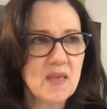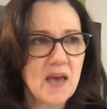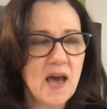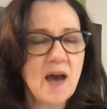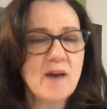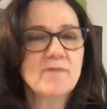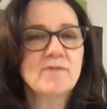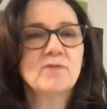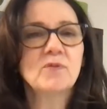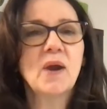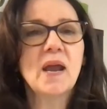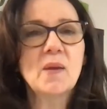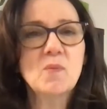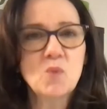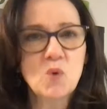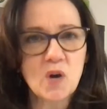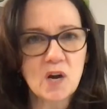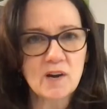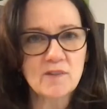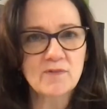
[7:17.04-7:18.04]

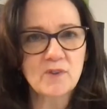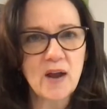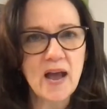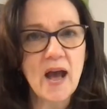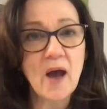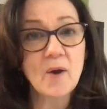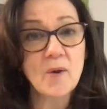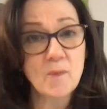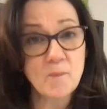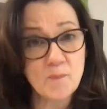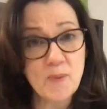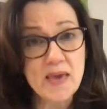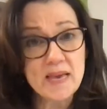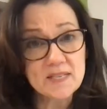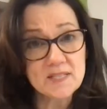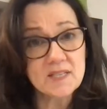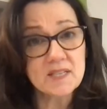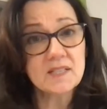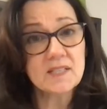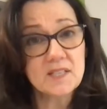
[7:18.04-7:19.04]
framework for how to
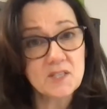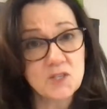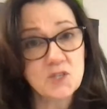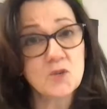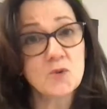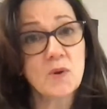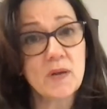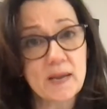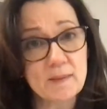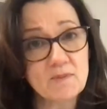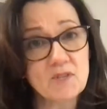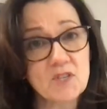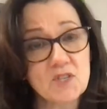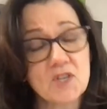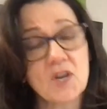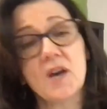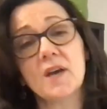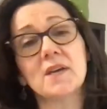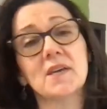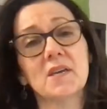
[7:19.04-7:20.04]
basically do what I'm just
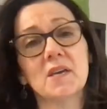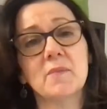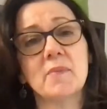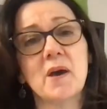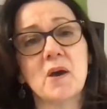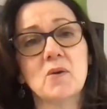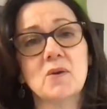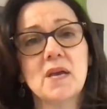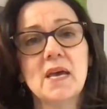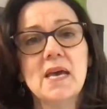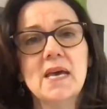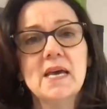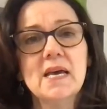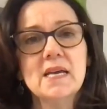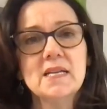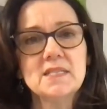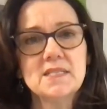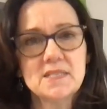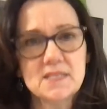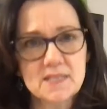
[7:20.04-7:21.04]
talking about,
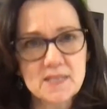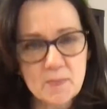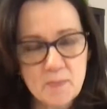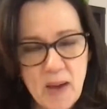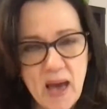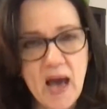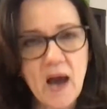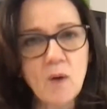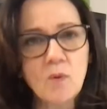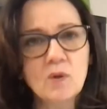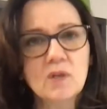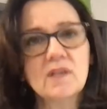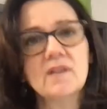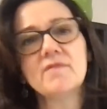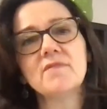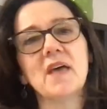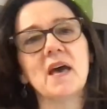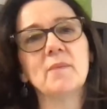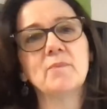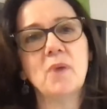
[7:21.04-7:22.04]
the power of
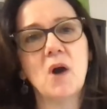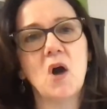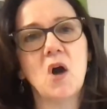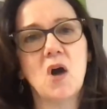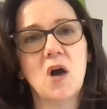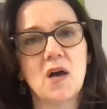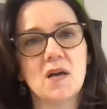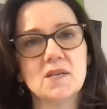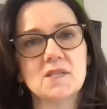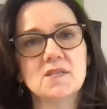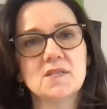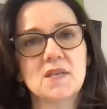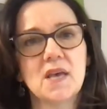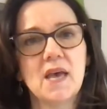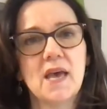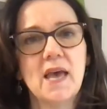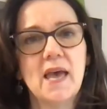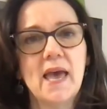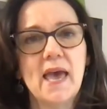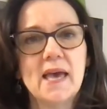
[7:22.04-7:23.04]
that pause,
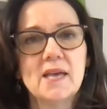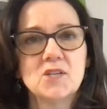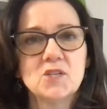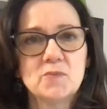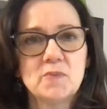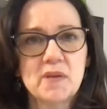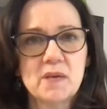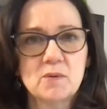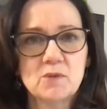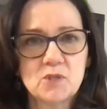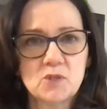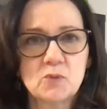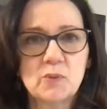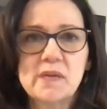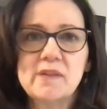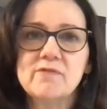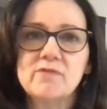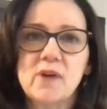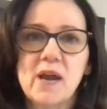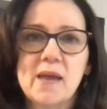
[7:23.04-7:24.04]
and to be able to
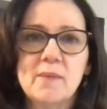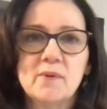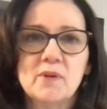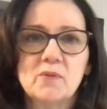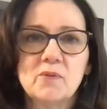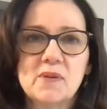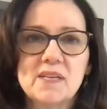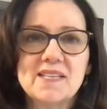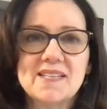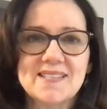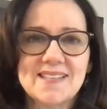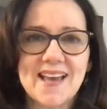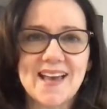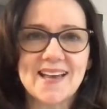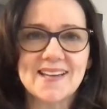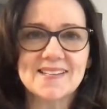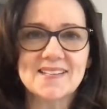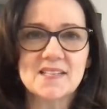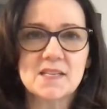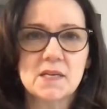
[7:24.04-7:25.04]
reframe and
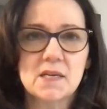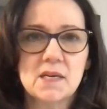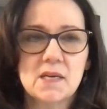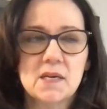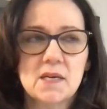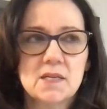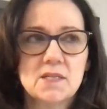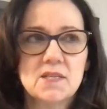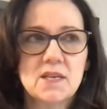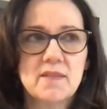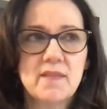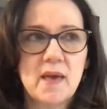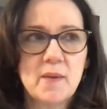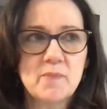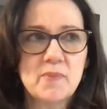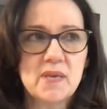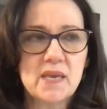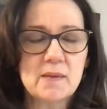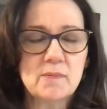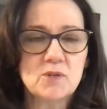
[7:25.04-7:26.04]
reset, to then
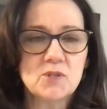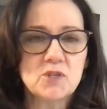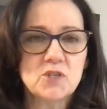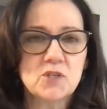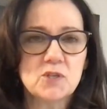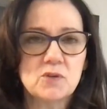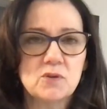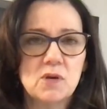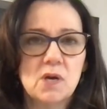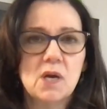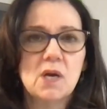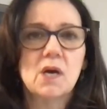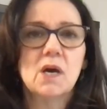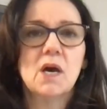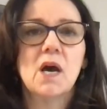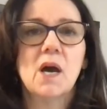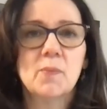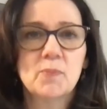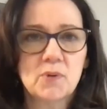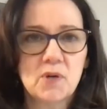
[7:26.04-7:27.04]
be able to
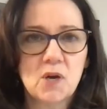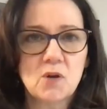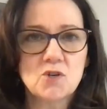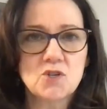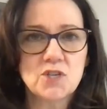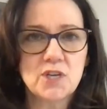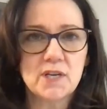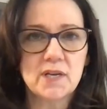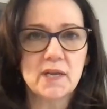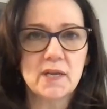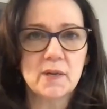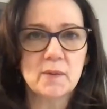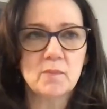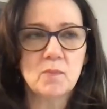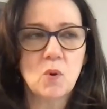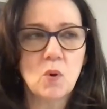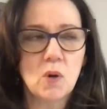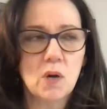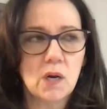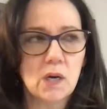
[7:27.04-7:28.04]
approach it in a
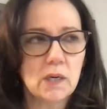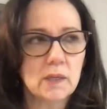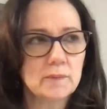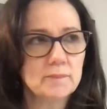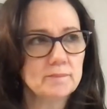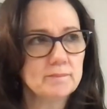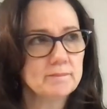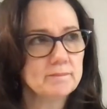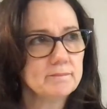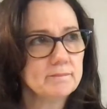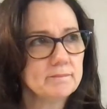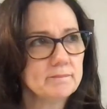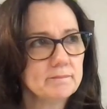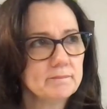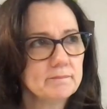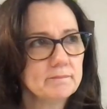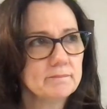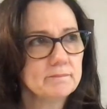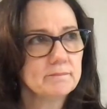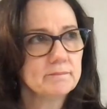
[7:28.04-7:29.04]
more
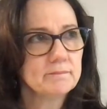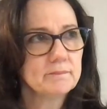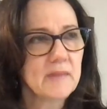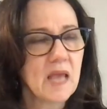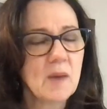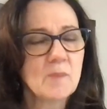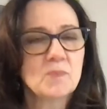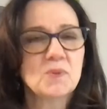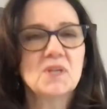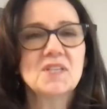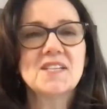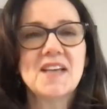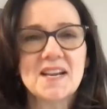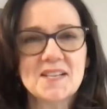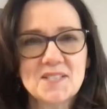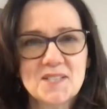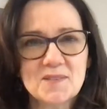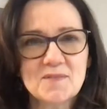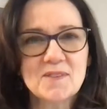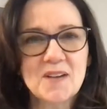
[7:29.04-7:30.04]

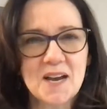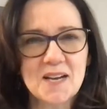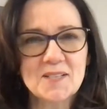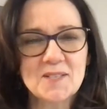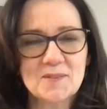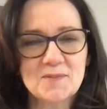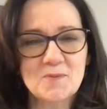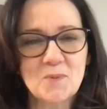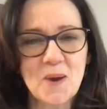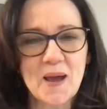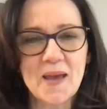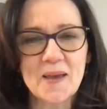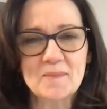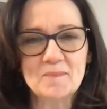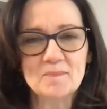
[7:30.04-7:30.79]
productive kind of way.